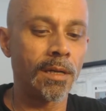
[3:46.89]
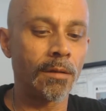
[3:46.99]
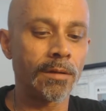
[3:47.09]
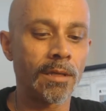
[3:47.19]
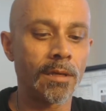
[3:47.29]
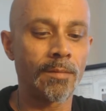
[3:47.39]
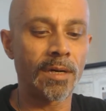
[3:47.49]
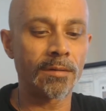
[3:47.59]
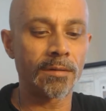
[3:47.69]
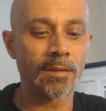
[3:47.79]
The only thing
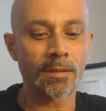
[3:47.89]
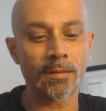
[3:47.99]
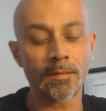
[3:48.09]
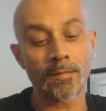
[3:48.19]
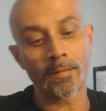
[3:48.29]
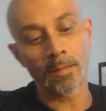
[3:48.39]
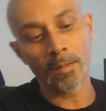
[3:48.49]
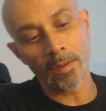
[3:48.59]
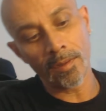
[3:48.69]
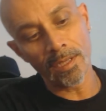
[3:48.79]
about
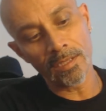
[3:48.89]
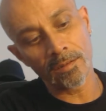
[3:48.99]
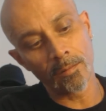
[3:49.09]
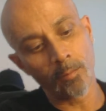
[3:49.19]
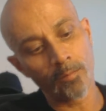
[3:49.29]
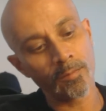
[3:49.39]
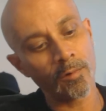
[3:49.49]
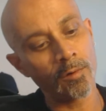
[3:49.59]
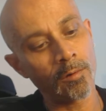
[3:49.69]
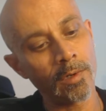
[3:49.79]
these
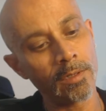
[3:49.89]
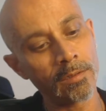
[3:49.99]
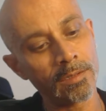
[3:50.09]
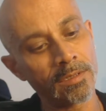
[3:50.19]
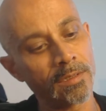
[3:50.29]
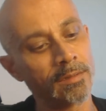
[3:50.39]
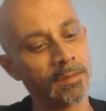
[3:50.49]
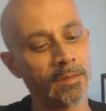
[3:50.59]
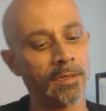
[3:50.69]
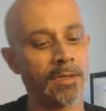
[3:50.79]
coils is
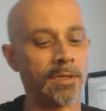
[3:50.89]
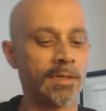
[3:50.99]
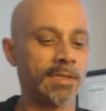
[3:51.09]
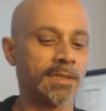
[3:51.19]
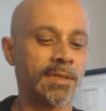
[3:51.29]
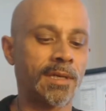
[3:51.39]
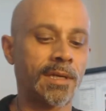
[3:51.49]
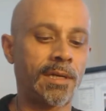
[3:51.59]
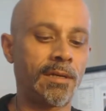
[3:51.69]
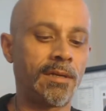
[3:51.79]

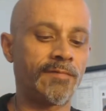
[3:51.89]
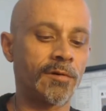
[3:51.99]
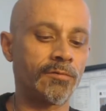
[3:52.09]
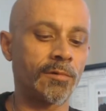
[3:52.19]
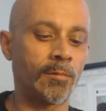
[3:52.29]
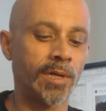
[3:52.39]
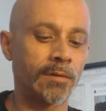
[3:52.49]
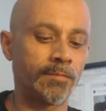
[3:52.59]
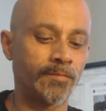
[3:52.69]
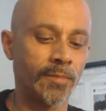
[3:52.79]
kind of difficult to wick
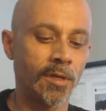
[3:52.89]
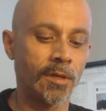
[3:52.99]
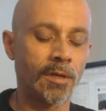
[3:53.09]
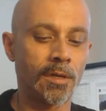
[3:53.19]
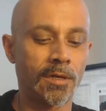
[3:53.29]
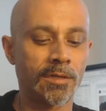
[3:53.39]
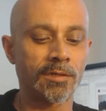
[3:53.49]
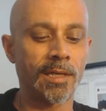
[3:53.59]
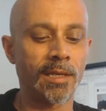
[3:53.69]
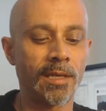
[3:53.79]
them.
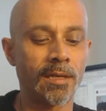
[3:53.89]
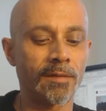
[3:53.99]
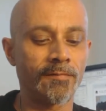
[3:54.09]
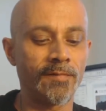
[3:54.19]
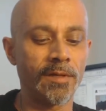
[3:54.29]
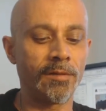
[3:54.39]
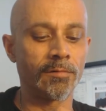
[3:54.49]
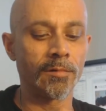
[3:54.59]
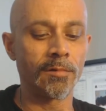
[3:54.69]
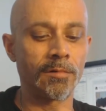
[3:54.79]
Trying to get it to feed
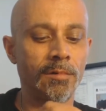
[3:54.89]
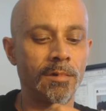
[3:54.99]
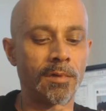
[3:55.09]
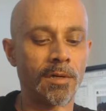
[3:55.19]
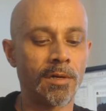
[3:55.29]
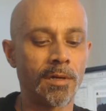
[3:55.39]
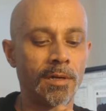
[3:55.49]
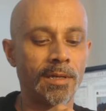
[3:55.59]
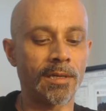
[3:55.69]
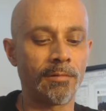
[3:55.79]
through.
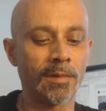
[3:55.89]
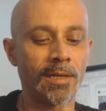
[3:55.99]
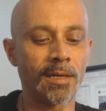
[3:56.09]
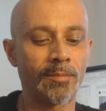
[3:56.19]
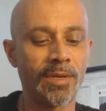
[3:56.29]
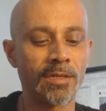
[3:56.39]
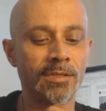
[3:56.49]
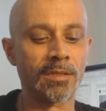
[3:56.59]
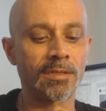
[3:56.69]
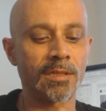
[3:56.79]
You really got to
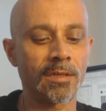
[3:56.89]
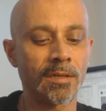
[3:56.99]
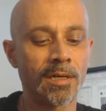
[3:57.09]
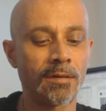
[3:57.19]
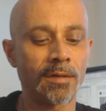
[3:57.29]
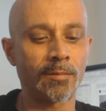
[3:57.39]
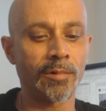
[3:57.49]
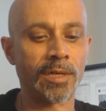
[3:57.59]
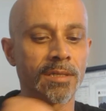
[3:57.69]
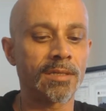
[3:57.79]
pinch this thing down
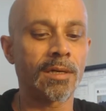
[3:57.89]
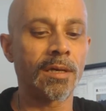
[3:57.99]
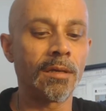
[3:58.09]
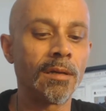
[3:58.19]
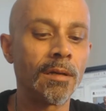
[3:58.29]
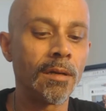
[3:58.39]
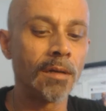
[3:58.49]
pretty tight.